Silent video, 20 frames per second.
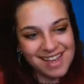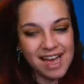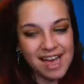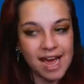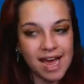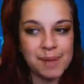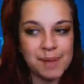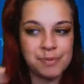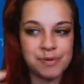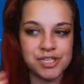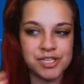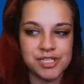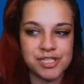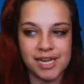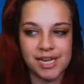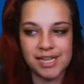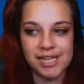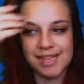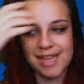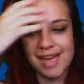I
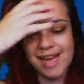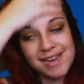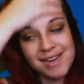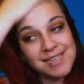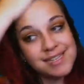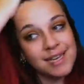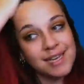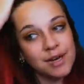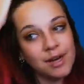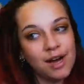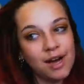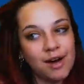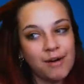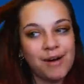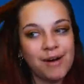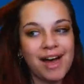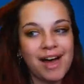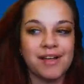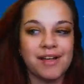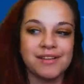appreciate that. He's like, oh
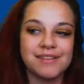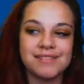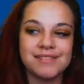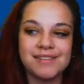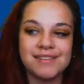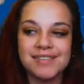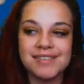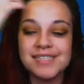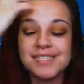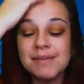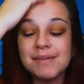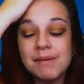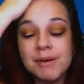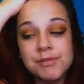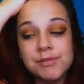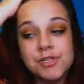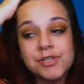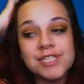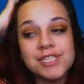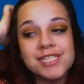wow. Because sometimes
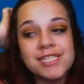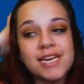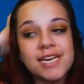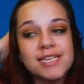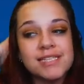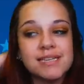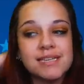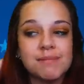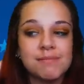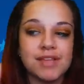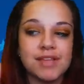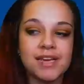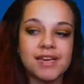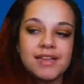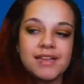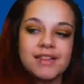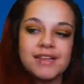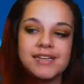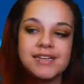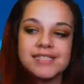you just say something
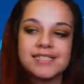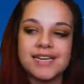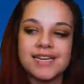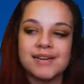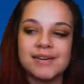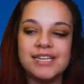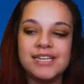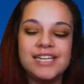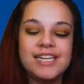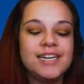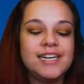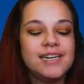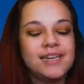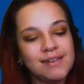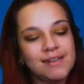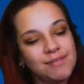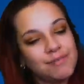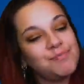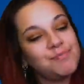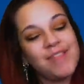and then it's like
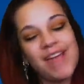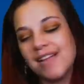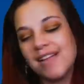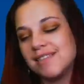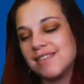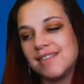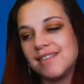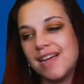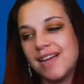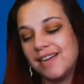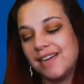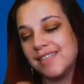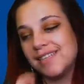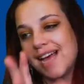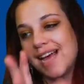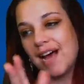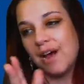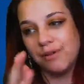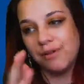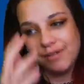that said, it's
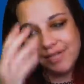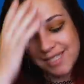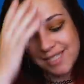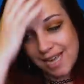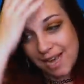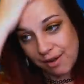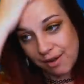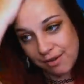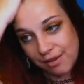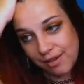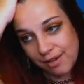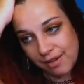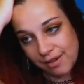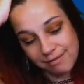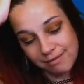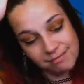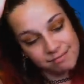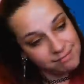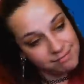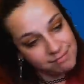out. It's out in the
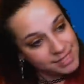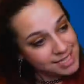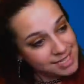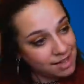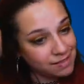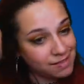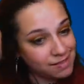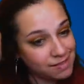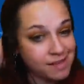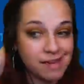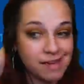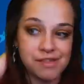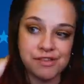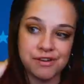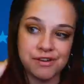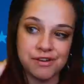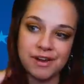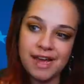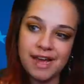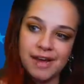it's out in the
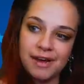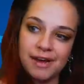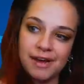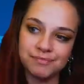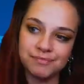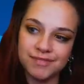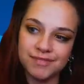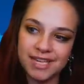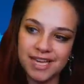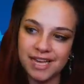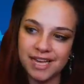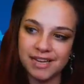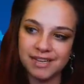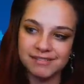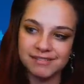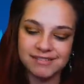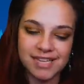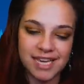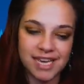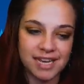ether now. Can't
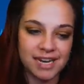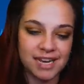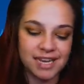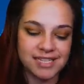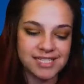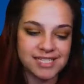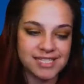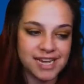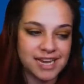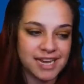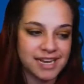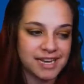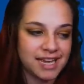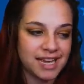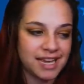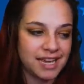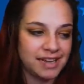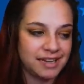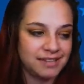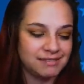can't unsay it,
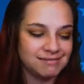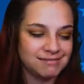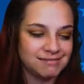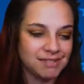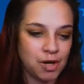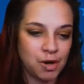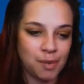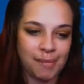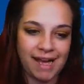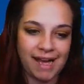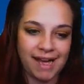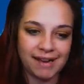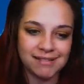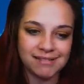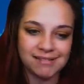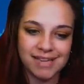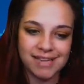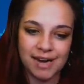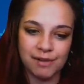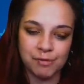can't go back,
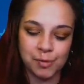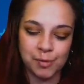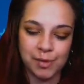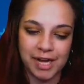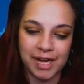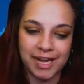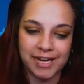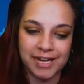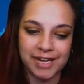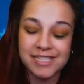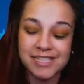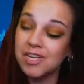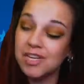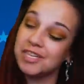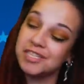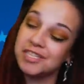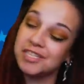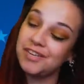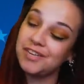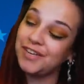can't rewind. It's on
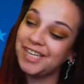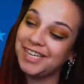TV.